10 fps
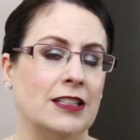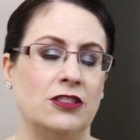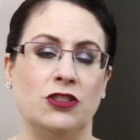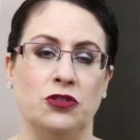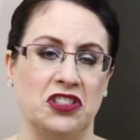
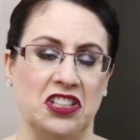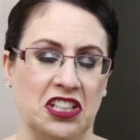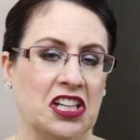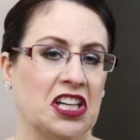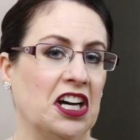it's
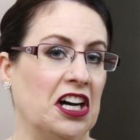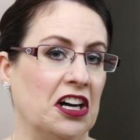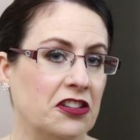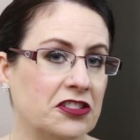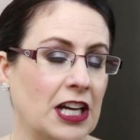usually
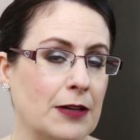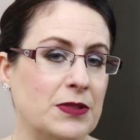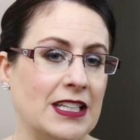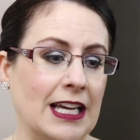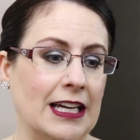other types
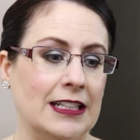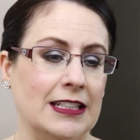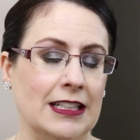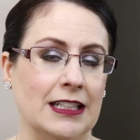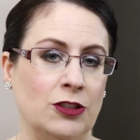of
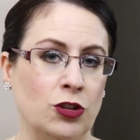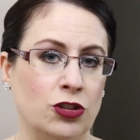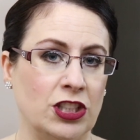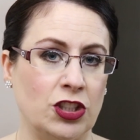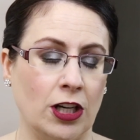candy, and
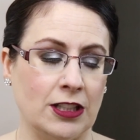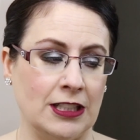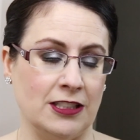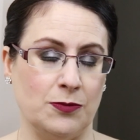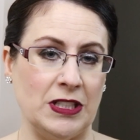usually
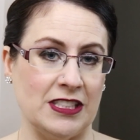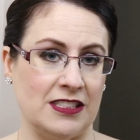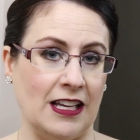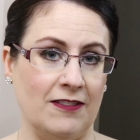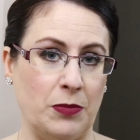chocolate has been a
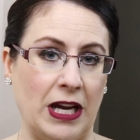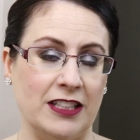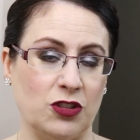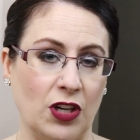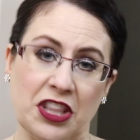safe
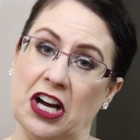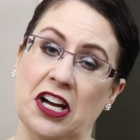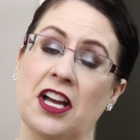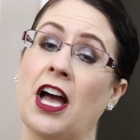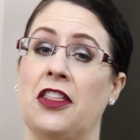bet, so I
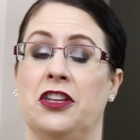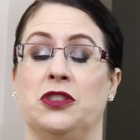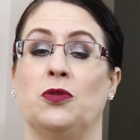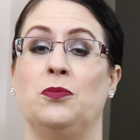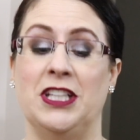thought
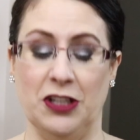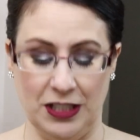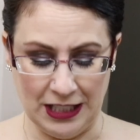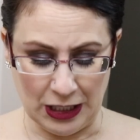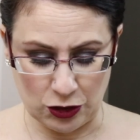this would be
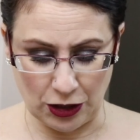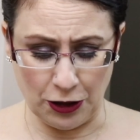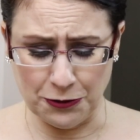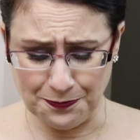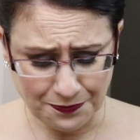good.
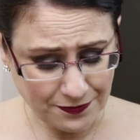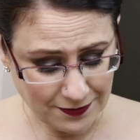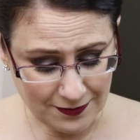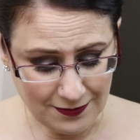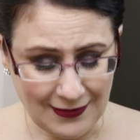So
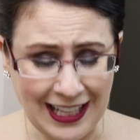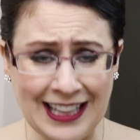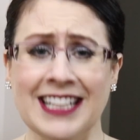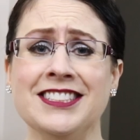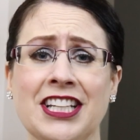
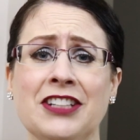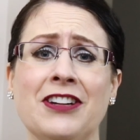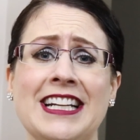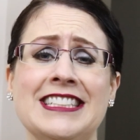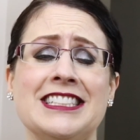let's get
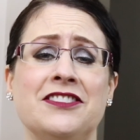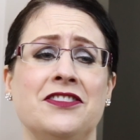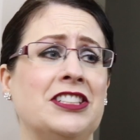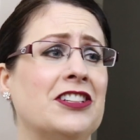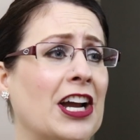right into the
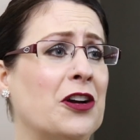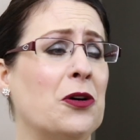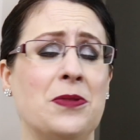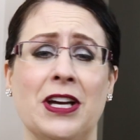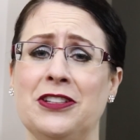video. I
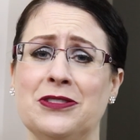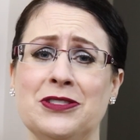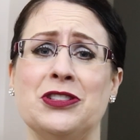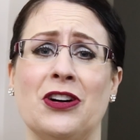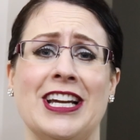hope that you
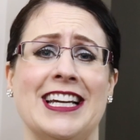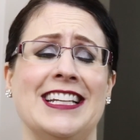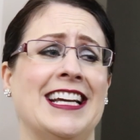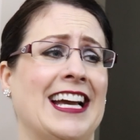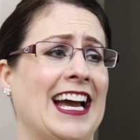enjoy
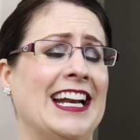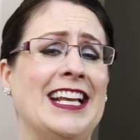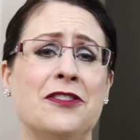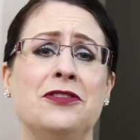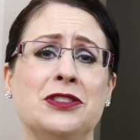it, and
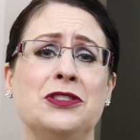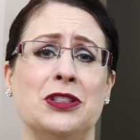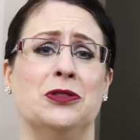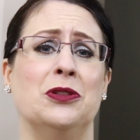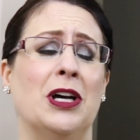if you
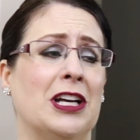do,